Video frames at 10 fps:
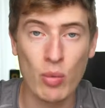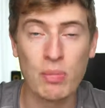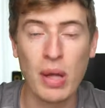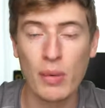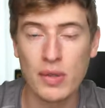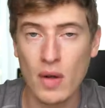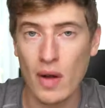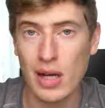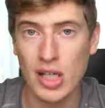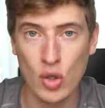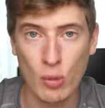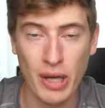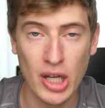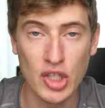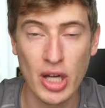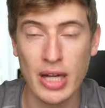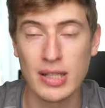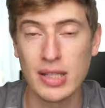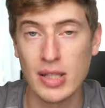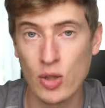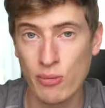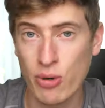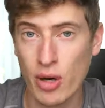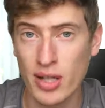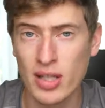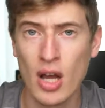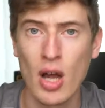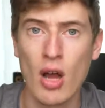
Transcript: when people start clicking your page and seeing your product,